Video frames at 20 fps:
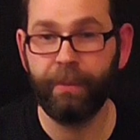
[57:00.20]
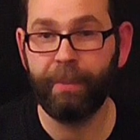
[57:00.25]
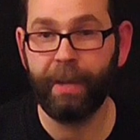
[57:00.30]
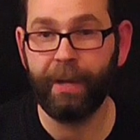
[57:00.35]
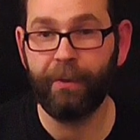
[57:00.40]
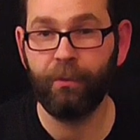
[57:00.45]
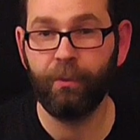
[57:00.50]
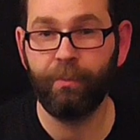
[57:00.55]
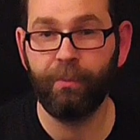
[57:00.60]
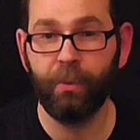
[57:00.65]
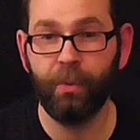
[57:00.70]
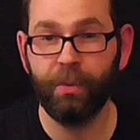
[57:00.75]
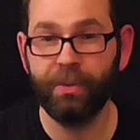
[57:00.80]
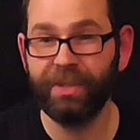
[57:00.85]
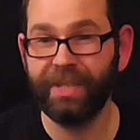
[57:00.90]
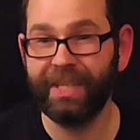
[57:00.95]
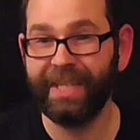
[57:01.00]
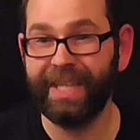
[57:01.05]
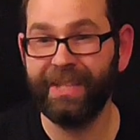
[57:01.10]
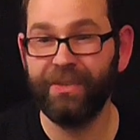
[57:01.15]
battle
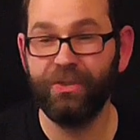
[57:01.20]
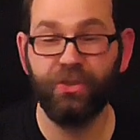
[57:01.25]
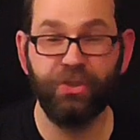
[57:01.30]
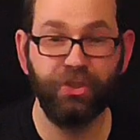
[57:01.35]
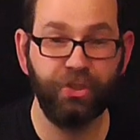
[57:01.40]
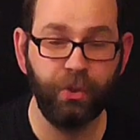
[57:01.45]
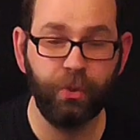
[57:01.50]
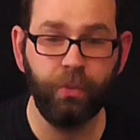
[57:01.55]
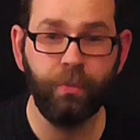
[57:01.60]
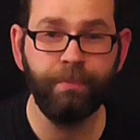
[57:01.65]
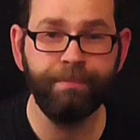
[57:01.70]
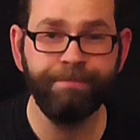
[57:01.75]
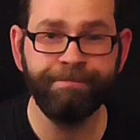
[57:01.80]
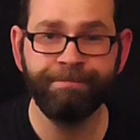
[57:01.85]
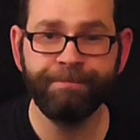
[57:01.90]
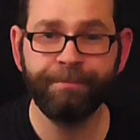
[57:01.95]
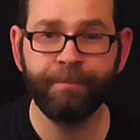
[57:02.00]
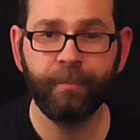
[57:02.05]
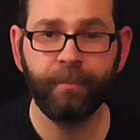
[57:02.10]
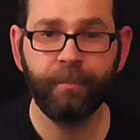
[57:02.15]
reports again soon.
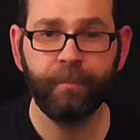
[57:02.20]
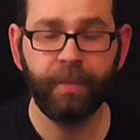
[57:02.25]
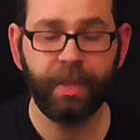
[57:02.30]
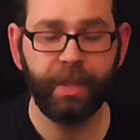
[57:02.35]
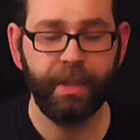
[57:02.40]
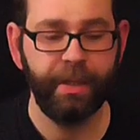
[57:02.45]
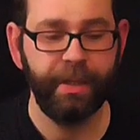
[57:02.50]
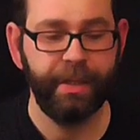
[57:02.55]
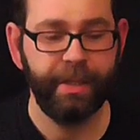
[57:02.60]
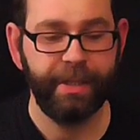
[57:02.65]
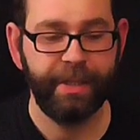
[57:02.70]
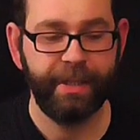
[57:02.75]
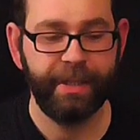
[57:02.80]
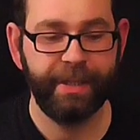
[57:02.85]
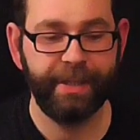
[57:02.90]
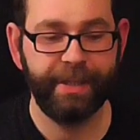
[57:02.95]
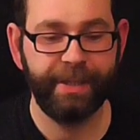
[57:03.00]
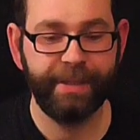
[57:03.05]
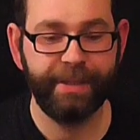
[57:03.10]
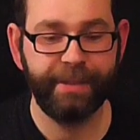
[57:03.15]

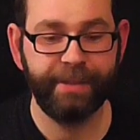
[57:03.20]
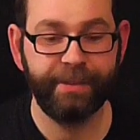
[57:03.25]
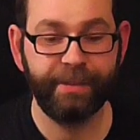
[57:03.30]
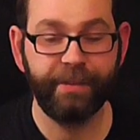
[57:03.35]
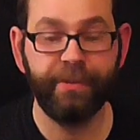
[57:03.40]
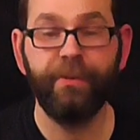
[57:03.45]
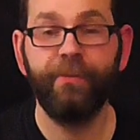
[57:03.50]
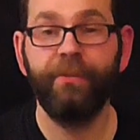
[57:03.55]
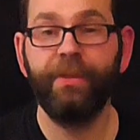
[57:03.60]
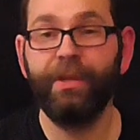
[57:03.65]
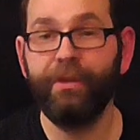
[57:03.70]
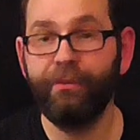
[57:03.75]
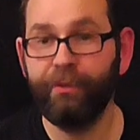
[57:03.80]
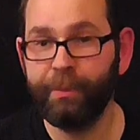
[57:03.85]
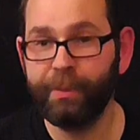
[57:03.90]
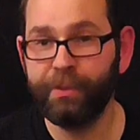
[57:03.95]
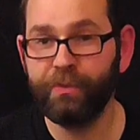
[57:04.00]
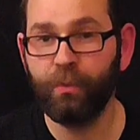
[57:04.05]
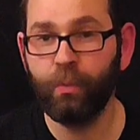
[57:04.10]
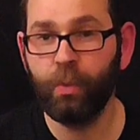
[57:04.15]
And thank you very
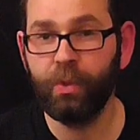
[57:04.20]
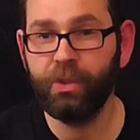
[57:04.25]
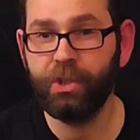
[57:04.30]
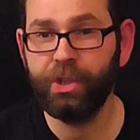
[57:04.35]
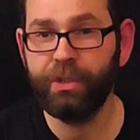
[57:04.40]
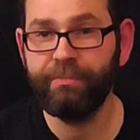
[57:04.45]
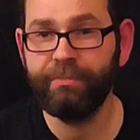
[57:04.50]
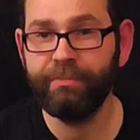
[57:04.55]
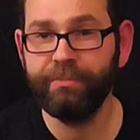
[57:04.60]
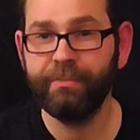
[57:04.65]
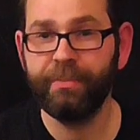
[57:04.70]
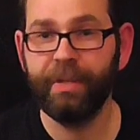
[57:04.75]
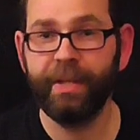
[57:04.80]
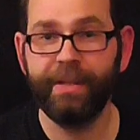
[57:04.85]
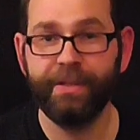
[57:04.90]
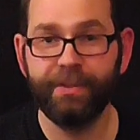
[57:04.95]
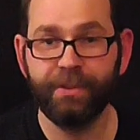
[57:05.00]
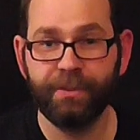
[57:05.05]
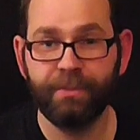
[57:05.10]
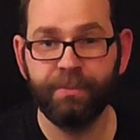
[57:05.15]
much for watching,
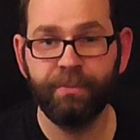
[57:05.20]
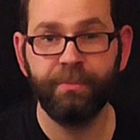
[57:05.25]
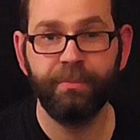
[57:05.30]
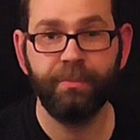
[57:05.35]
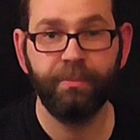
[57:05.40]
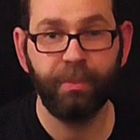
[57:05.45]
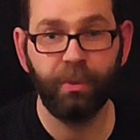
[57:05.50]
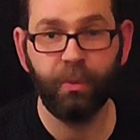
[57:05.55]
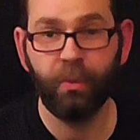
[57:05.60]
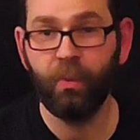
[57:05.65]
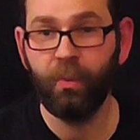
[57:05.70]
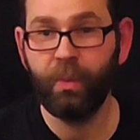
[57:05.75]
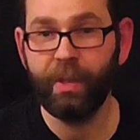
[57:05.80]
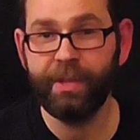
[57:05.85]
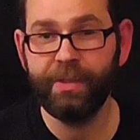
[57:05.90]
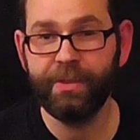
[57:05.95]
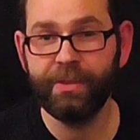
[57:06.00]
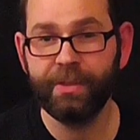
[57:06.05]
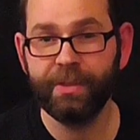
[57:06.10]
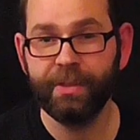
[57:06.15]
as per
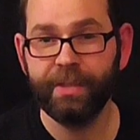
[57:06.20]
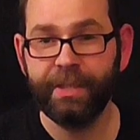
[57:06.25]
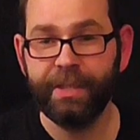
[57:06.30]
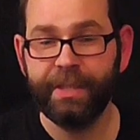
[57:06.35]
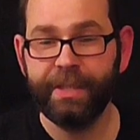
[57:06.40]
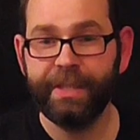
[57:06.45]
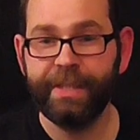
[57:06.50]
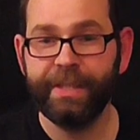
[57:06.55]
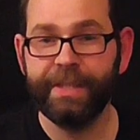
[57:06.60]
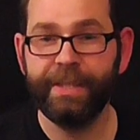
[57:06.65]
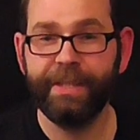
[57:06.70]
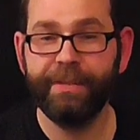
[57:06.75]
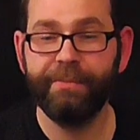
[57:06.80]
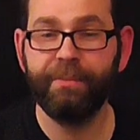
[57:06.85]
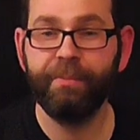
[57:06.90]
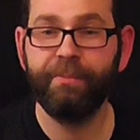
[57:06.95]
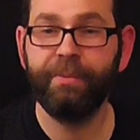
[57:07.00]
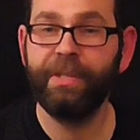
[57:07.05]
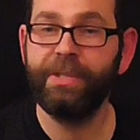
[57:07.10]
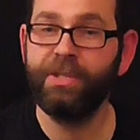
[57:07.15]
always.
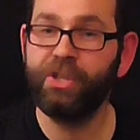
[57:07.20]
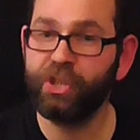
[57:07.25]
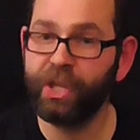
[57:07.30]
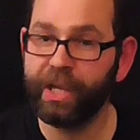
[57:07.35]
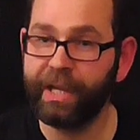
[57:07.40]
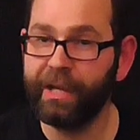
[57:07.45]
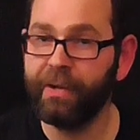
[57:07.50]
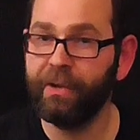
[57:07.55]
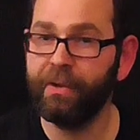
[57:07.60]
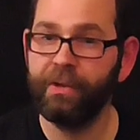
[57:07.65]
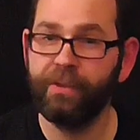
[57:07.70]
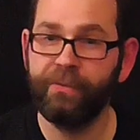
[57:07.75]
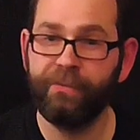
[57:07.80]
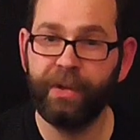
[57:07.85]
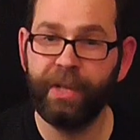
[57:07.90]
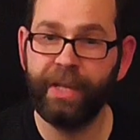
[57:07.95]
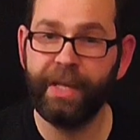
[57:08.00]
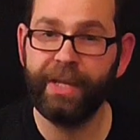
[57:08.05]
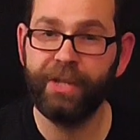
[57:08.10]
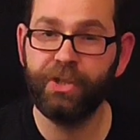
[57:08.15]
Please check out our
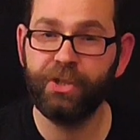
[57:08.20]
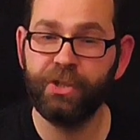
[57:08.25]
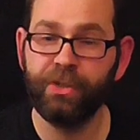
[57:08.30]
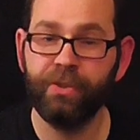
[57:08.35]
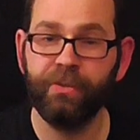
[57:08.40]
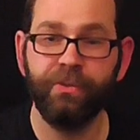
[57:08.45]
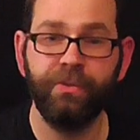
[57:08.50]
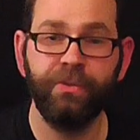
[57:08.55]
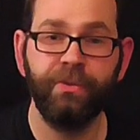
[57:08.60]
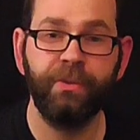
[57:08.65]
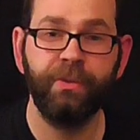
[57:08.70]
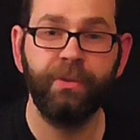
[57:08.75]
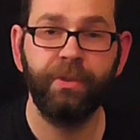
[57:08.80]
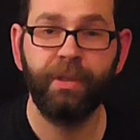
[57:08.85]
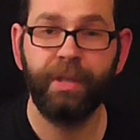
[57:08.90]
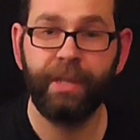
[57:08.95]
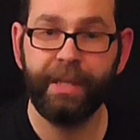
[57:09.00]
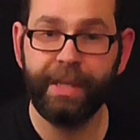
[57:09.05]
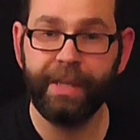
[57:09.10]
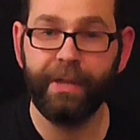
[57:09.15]
affiliation
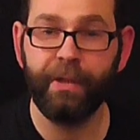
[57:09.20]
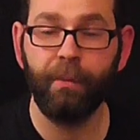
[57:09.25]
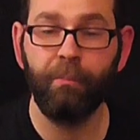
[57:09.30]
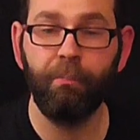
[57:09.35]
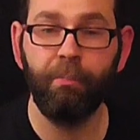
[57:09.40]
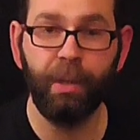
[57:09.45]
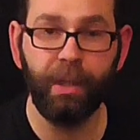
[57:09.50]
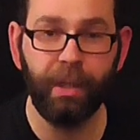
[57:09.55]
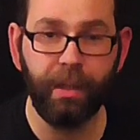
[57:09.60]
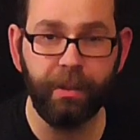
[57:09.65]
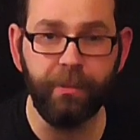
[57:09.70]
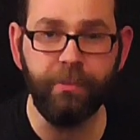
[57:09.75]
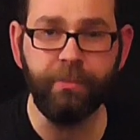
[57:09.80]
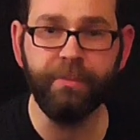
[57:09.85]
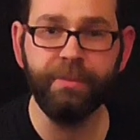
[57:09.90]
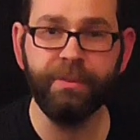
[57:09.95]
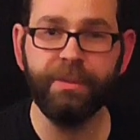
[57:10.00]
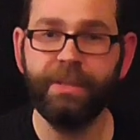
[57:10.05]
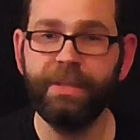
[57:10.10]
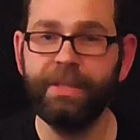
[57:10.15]
link below
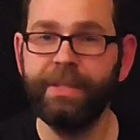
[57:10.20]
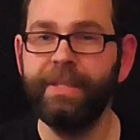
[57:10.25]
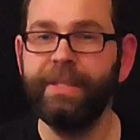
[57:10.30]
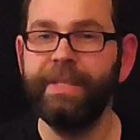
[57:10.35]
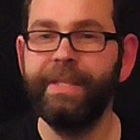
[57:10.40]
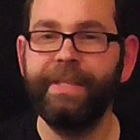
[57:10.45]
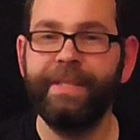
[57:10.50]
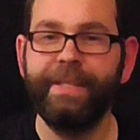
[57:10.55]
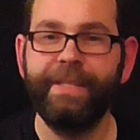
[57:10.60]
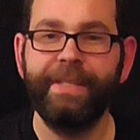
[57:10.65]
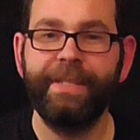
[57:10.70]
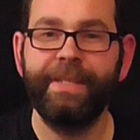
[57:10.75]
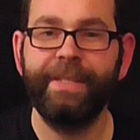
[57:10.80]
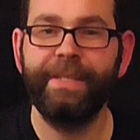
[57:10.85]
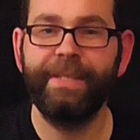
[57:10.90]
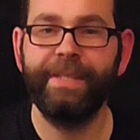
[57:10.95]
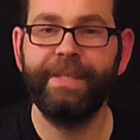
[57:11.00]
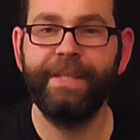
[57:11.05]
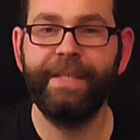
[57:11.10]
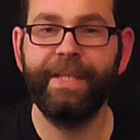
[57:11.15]

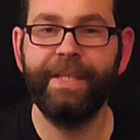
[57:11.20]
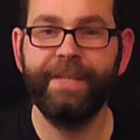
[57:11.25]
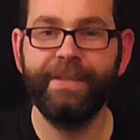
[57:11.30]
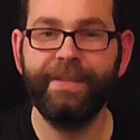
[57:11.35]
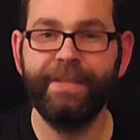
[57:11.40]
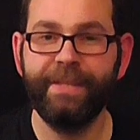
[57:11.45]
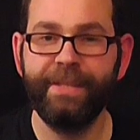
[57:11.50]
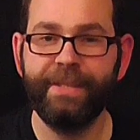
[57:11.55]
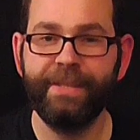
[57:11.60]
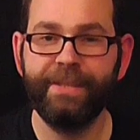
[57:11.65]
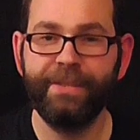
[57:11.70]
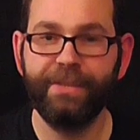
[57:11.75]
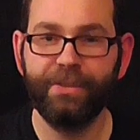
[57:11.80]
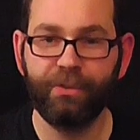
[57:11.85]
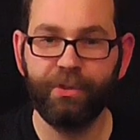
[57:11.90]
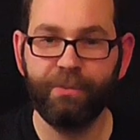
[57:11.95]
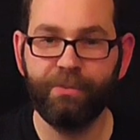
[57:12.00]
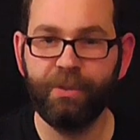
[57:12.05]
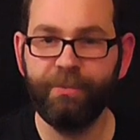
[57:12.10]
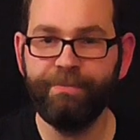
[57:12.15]
in the
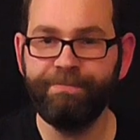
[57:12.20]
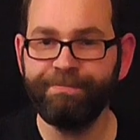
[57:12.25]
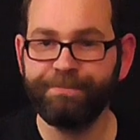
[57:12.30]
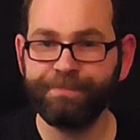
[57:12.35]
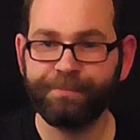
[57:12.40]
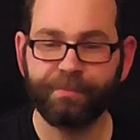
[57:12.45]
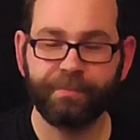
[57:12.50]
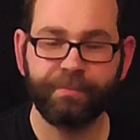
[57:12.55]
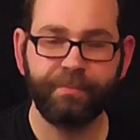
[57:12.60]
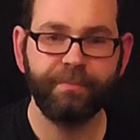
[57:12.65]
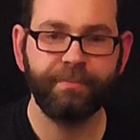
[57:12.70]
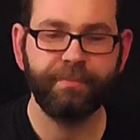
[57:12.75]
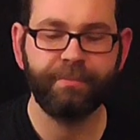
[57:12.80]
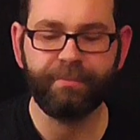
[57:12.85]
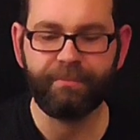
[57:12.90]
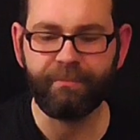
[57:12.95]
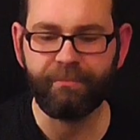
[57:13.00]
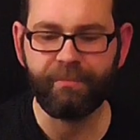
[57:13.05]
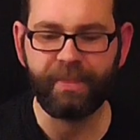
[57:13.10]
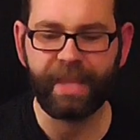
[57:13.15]
description.
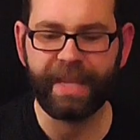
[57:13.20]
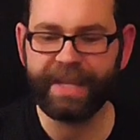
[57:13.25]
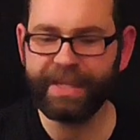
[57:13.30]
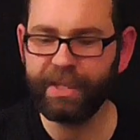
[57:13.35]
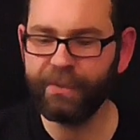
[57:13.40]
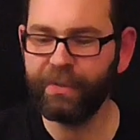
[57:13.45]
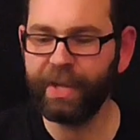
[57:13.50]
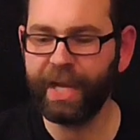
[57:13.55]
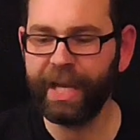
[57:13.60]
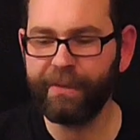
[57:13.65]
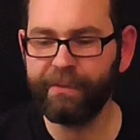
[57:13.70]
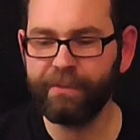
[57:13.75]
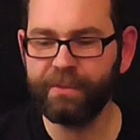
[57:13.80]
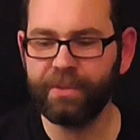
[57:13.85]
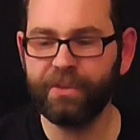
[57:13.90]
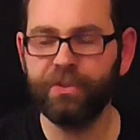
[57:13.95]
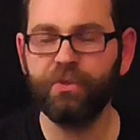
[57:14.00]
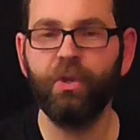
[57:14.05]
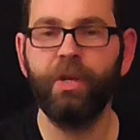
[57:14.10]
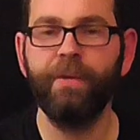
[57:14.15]
And if you haven't
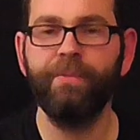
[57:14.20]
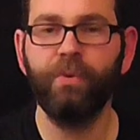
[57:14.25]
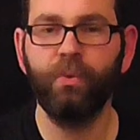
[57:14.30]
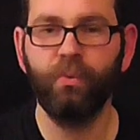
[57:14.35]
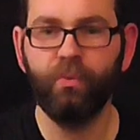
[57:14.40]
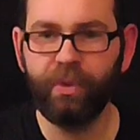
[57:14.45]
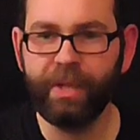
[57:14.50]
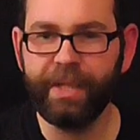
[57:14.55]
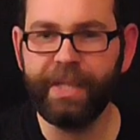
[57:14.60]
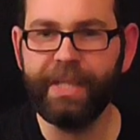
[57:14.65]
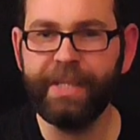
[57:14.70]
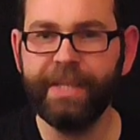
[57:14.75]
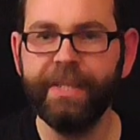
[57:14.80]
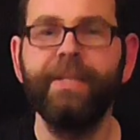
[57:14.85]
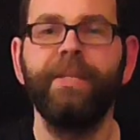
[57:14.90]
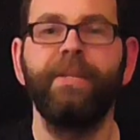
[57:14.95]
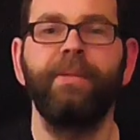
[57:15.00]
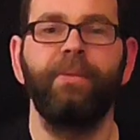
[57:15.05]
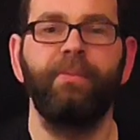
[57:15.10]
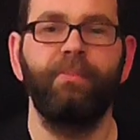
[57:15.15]
subscribed already,
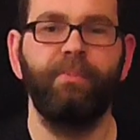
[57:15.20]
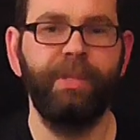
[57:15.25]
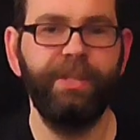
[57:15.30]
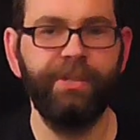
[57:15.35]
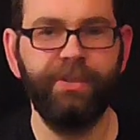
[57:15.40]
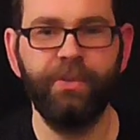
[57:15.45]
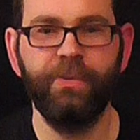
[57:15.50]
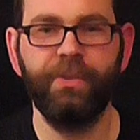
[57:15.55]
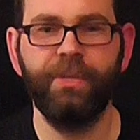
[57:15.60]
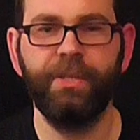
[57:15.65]
please do